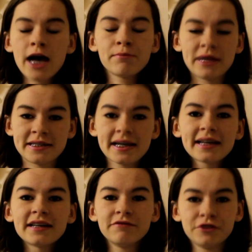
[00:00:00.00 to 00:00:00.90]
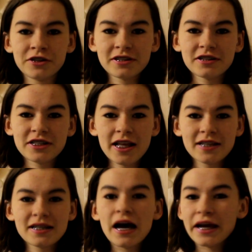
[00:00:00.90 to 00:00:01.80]
My second ever dressage
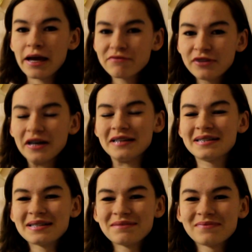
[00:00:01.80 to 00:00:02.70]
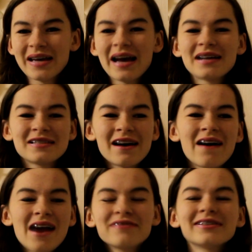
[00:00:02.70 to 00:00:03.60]
test I came first. So
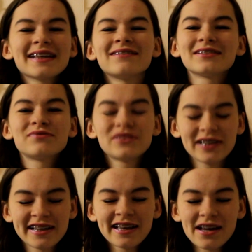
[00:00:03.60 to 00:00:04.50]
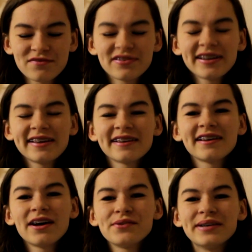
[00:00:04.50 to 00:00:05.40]
I thought that was pretty good
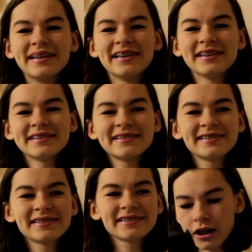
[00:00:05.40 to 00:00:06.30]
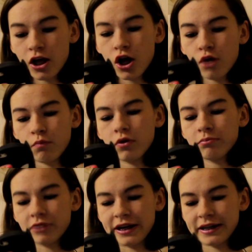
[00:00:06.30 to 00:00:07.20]
going, you know. What
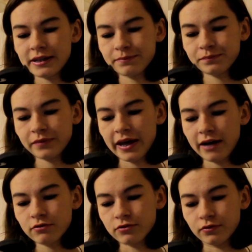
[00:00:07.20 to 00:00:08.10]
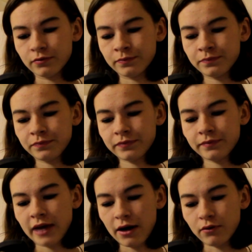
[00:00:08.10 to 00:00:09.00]
breed, how tall,
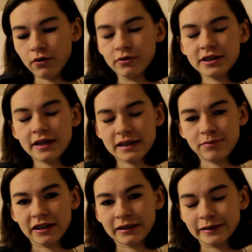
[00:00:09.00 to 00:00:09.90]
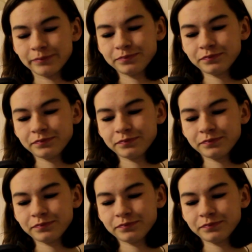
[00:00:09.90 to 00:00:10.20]
how old is Bentley?